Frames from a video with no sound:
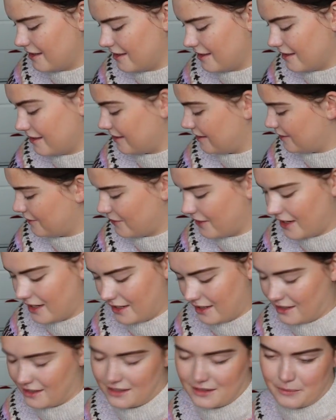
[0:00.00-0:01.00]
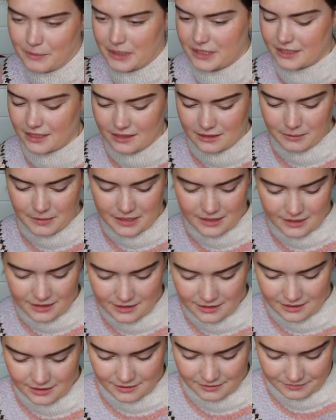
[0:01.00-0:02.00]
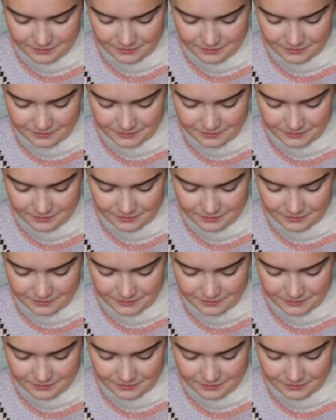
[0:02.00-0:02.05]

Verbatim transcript: That's fair. that makes sense. Makes sense. Yeah.